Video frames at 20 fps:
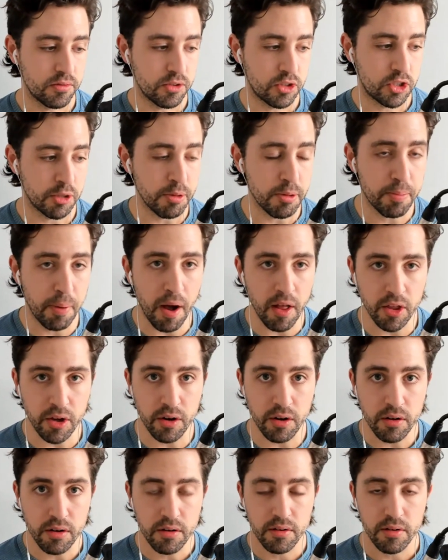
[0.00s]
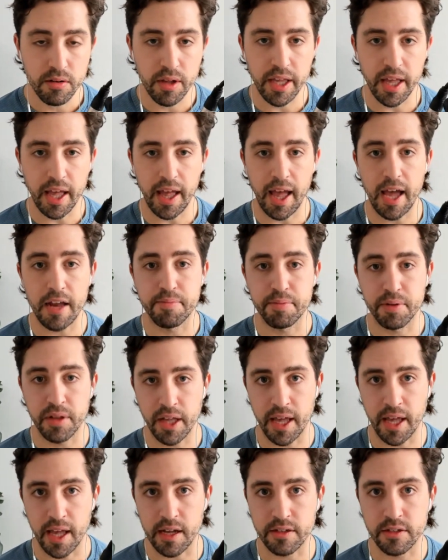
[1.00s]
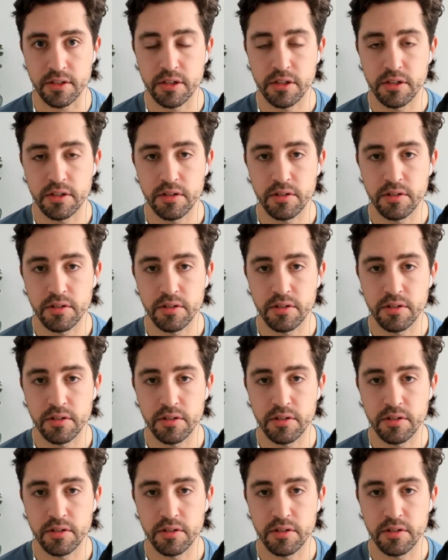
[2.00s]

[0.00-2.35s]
Jimmy Butler had planned